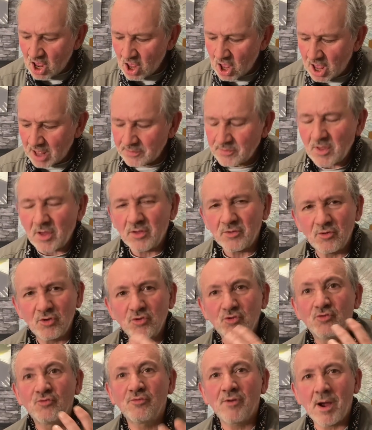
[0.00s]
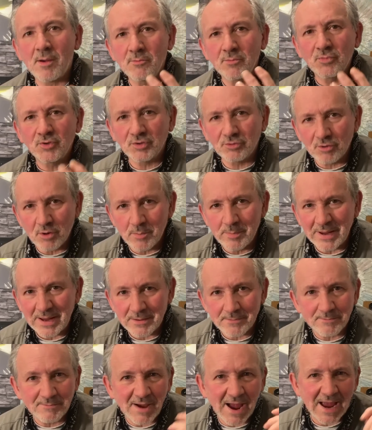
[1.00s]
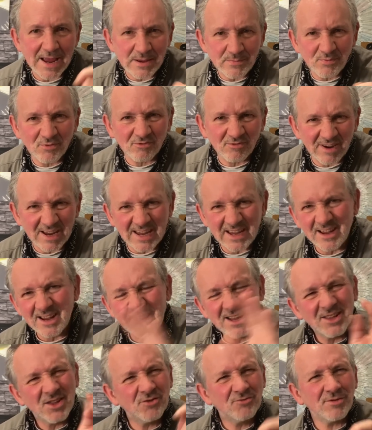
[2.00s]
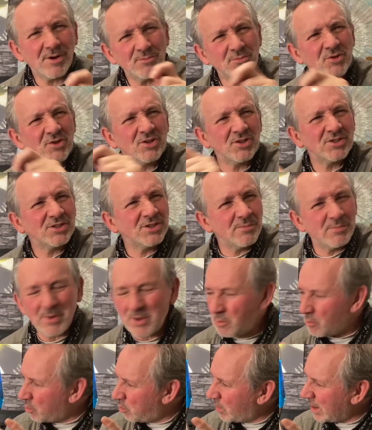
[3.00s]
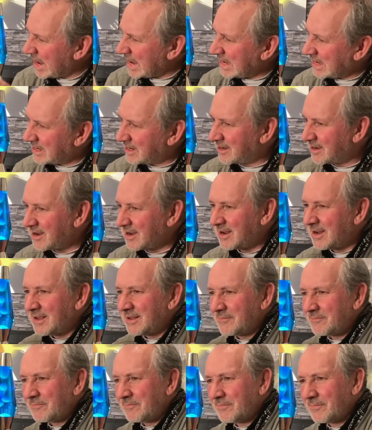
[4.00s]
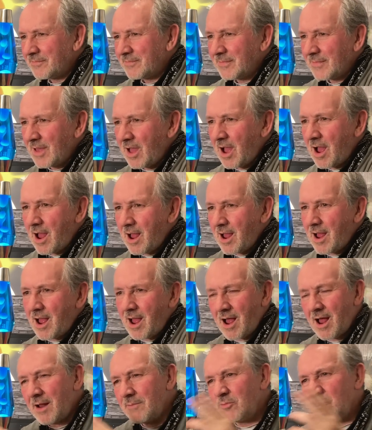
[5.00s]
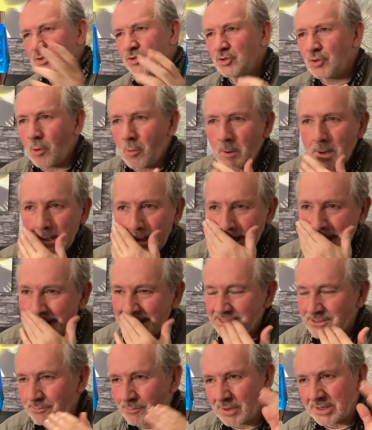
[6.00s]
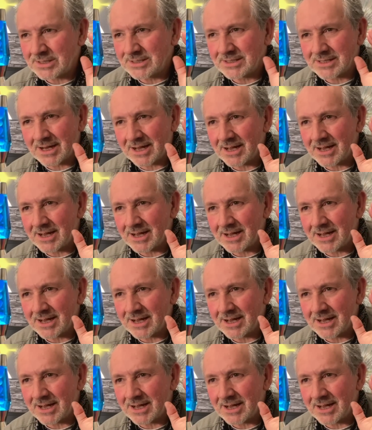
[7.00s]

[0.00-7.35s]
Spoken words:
And the drums are a bit papery. The drums are just a bit weak. I'm not sure what it is, but